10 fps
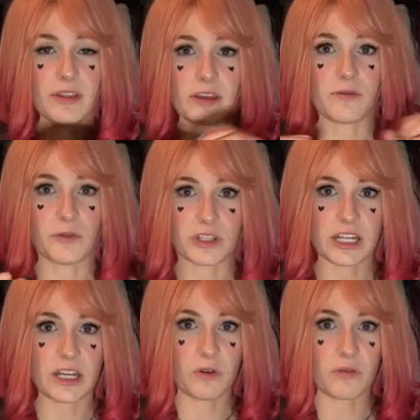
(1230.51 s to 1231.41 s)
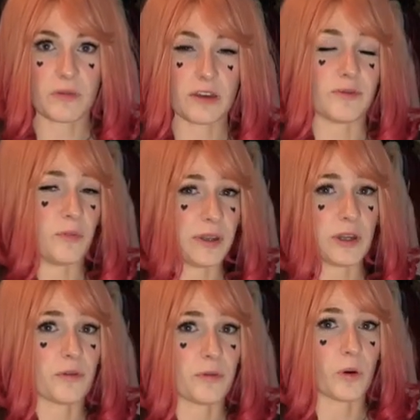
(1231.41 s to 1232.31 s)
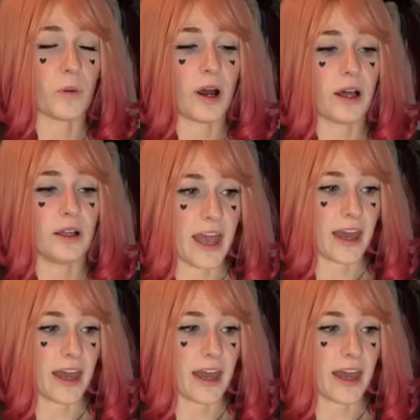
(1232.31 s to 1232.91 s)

Thank you for sticking with me if you've been here for a while.